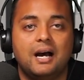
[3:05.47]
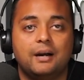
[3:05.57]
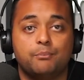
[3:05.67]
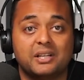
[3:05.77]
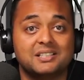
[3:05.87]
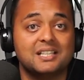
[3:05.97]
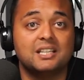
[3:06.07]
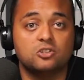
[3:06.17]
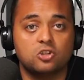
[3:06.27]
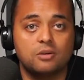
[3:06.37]
brings
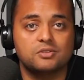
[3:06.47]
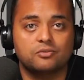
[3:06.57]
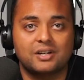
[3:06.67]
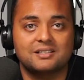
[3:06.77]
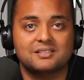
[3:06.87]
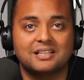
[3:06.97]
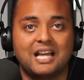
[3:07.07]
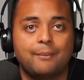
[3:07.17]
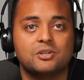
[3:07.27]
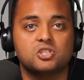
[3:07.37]
in terms of rents and how
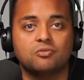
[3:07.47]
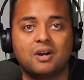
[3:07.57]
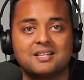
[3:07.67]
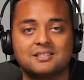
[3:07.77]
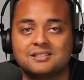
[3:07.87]
much it rises.